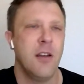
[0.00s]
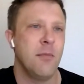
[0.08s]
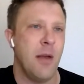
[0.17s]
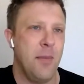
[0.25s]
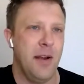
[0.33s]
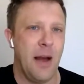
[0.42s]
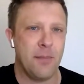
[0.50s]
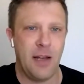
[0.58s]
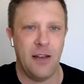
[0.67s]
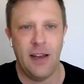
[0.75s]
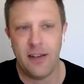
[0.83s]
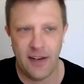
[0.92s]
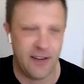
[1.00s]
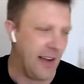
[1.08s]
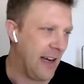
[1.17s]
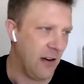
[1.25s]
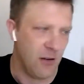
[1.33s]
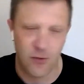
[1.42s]
They would update their
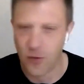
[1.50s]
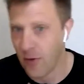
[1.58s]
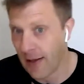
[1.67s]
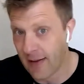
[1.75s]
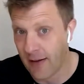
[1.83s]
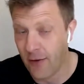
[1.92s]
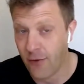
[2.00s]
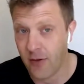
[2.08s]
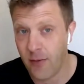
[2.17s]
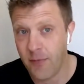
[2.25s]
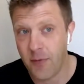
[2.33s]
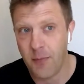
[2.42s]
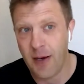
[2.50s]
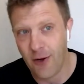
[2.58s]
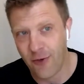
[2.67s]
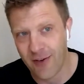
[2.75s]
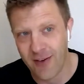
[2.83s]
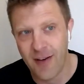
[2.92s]
details or collect initial
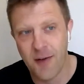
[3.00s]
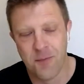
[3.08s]
information.